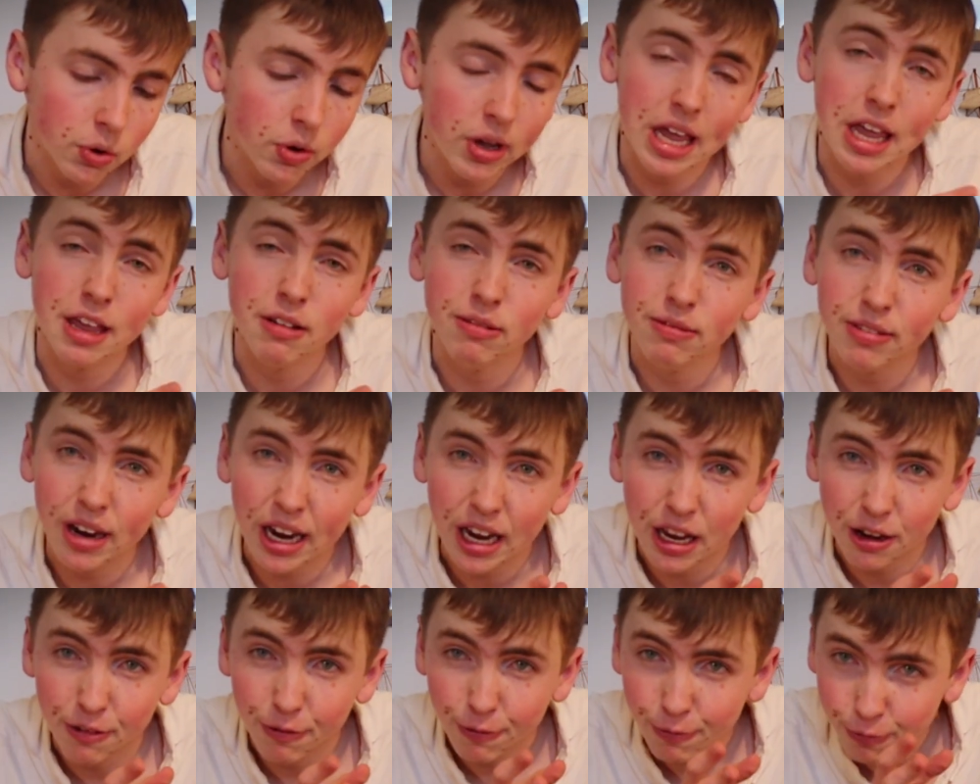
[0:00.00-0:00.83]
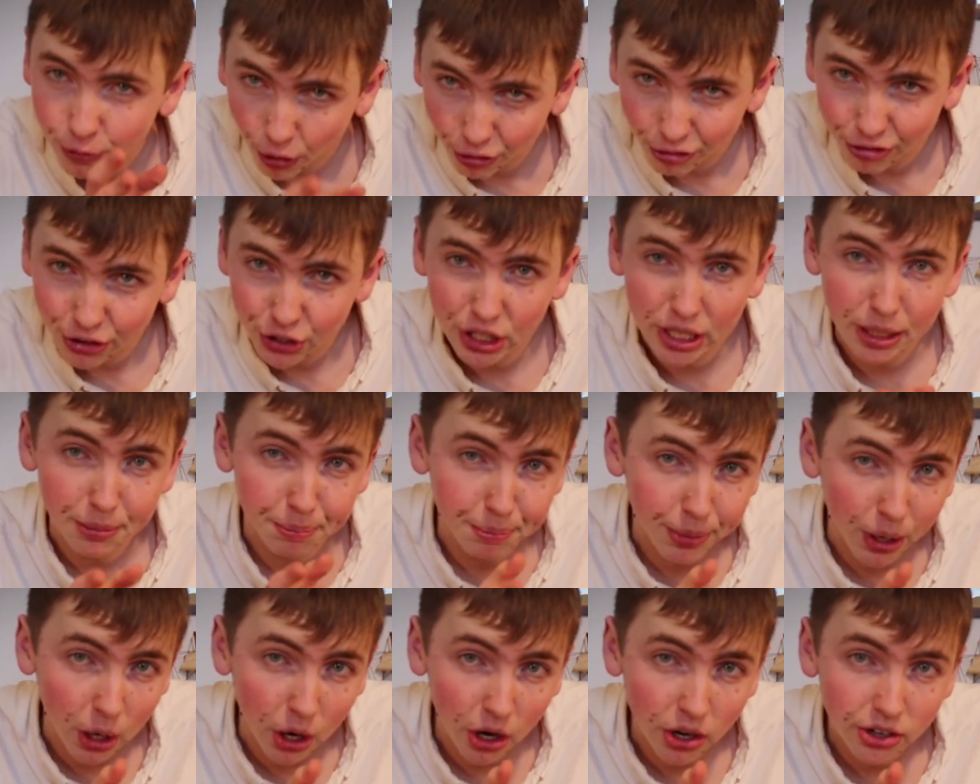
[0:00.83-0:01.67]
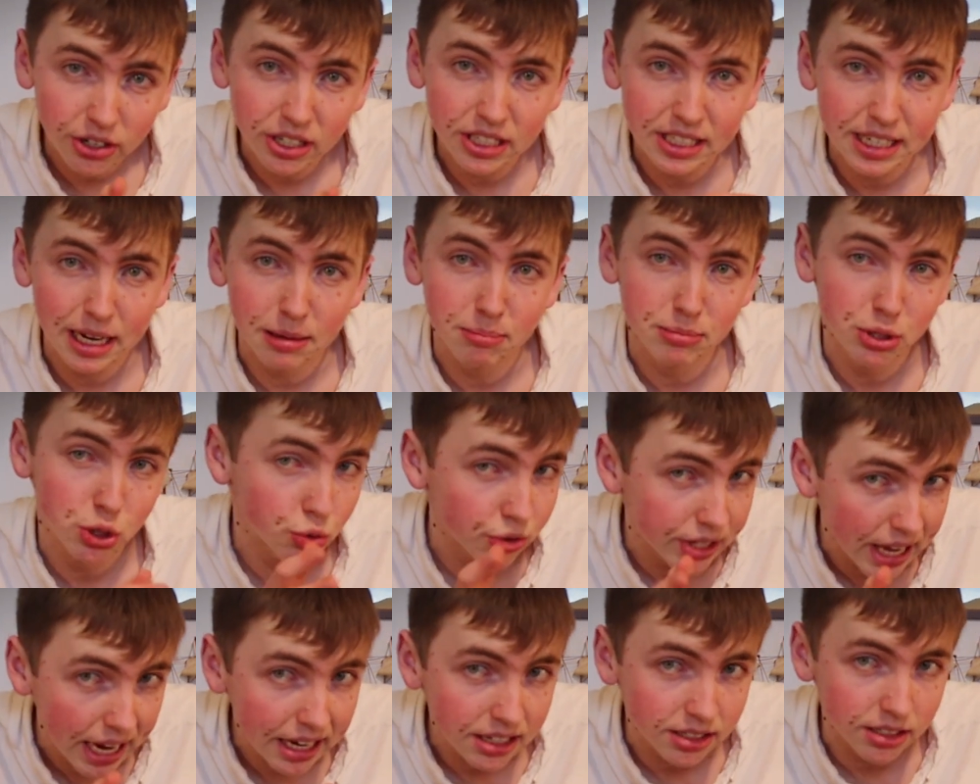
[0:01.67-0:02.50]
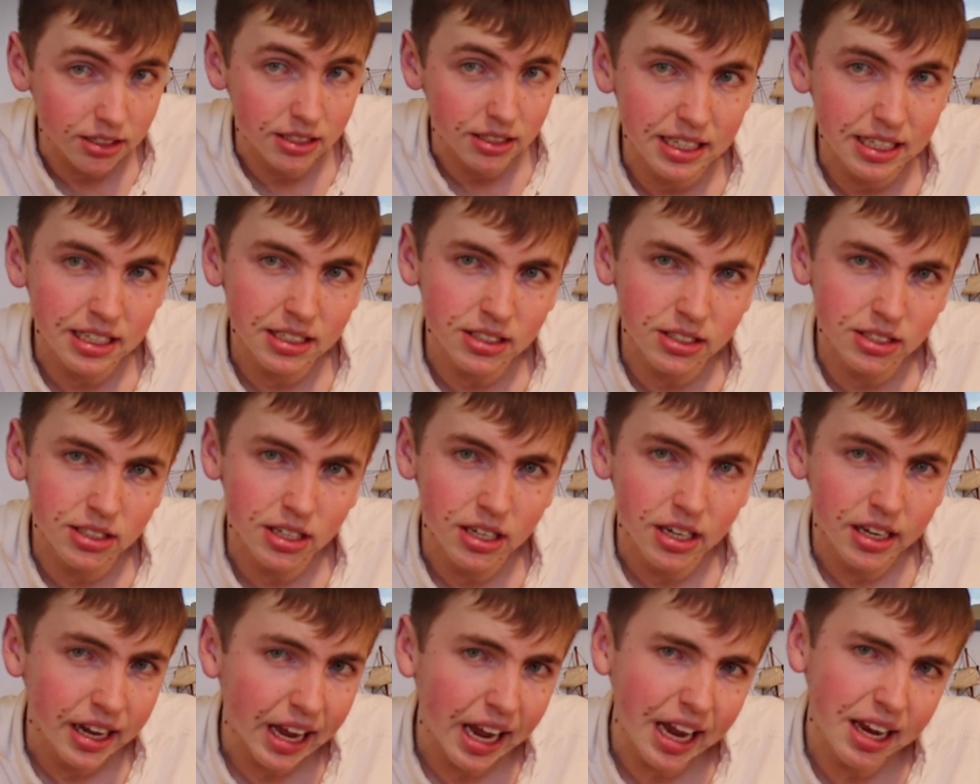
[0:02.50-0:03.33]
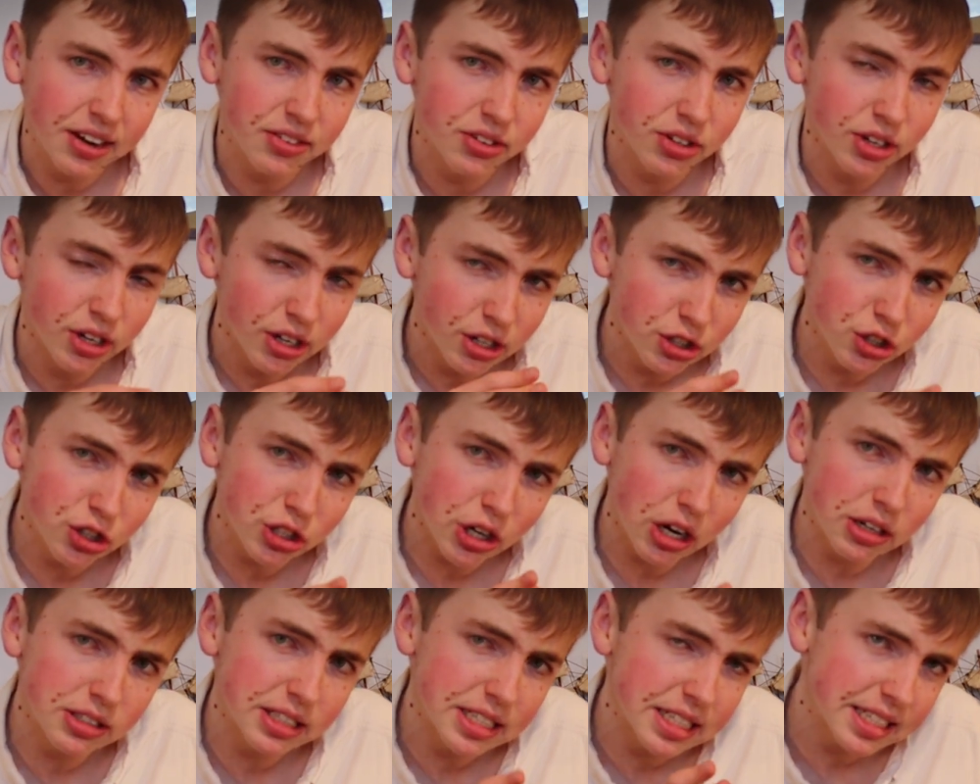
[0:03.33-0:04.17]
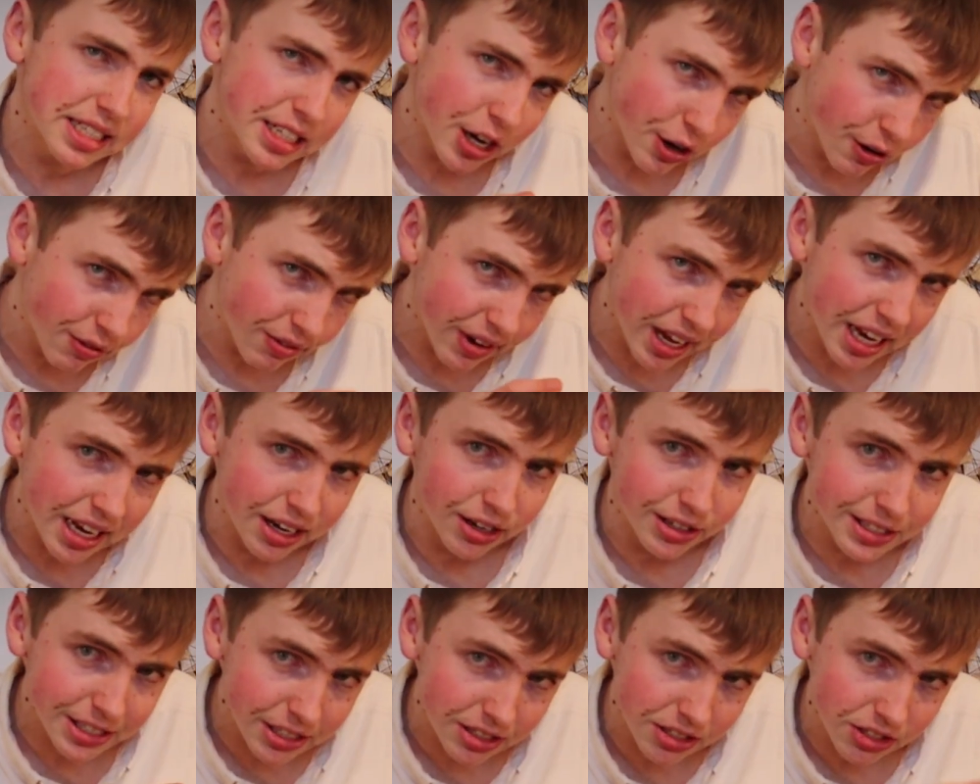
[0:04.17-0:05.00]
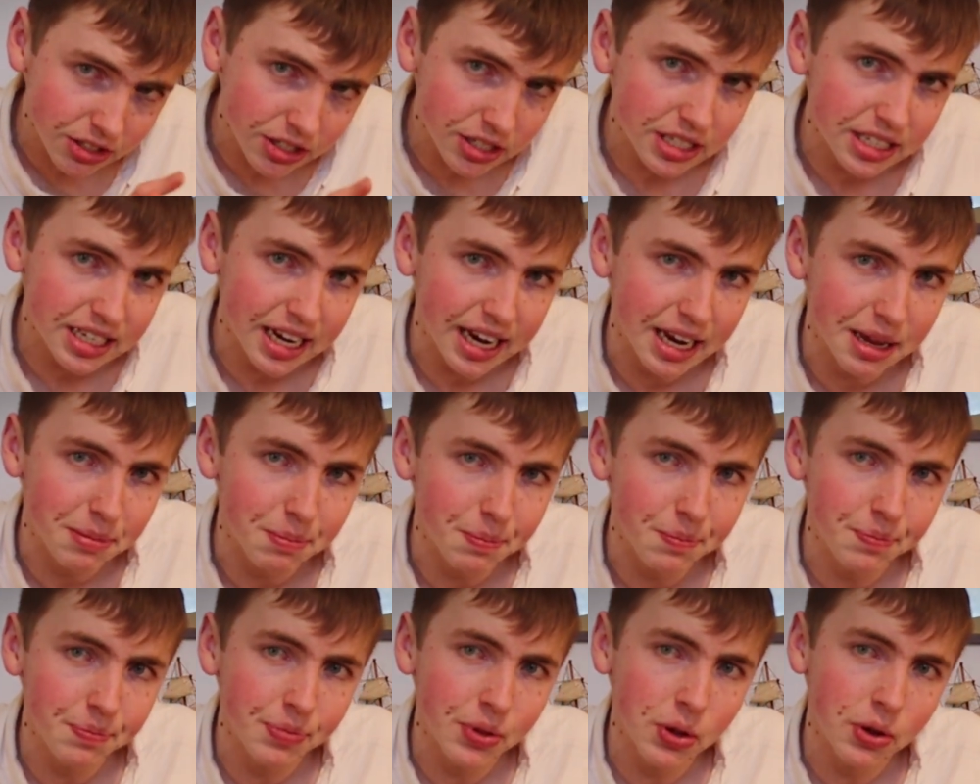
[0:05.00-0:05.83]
If a foraging bird attempts to get it, it shuts itself in just the same.